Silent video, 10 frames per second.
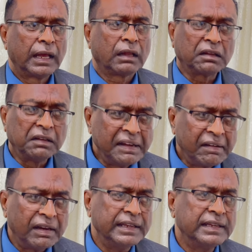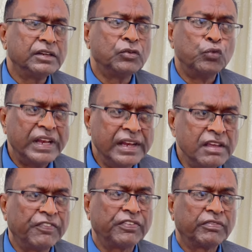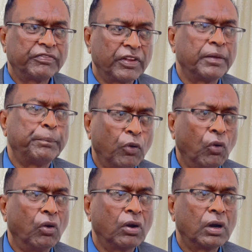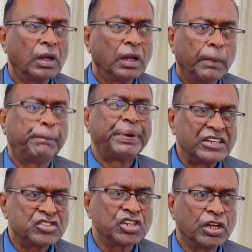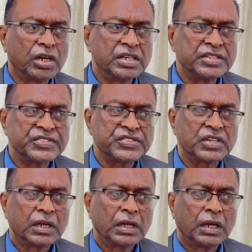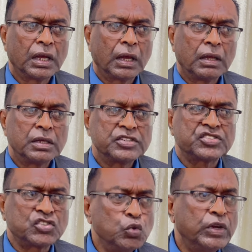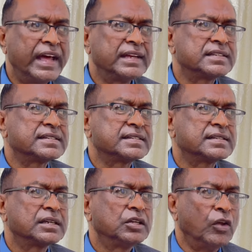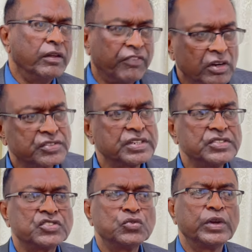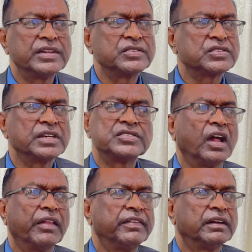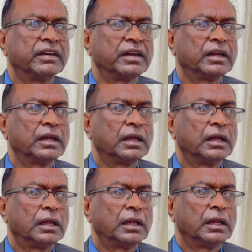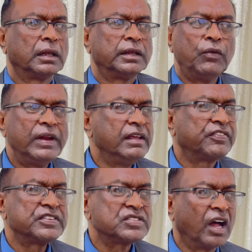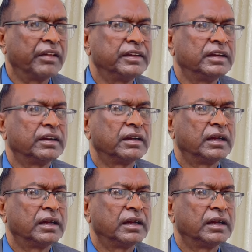Clearly, the relief for the poor, pensioners, students, university students, is not there. The relief is not there.